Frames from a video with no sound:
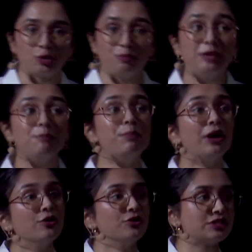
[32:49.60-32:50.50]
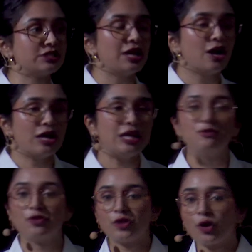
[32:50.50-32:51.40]
be built
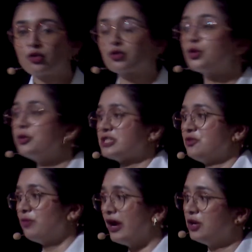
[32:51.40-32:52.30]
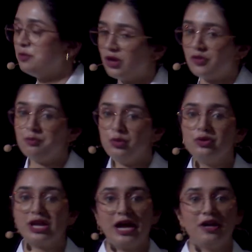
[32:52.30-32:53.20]
even though crew isn't ready to be on the moon
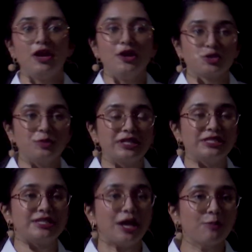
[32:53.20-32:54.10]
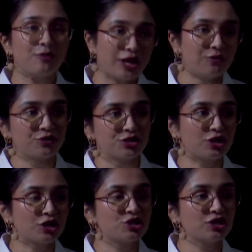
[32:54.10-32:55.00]
yet. So we can set up the
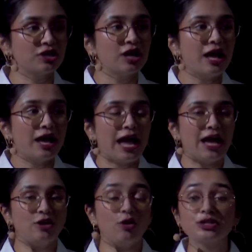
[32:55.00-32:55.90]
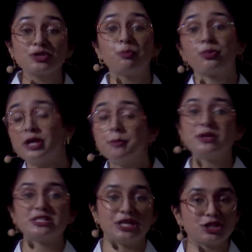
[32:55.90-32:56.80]
infrastructure and also
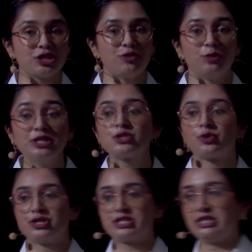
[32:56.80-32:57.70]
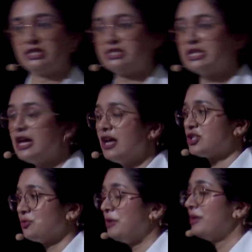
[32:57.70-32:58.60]
pre-position resources.
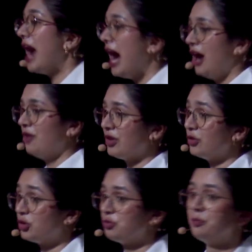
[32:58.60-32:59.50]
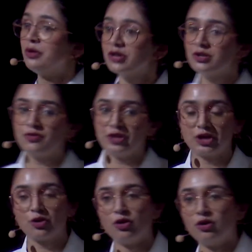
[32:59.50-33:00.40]
So maybe have a lunar mobility
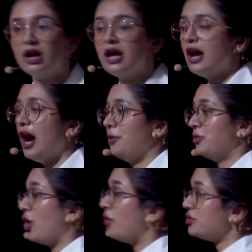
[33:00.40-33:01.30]
vehicle go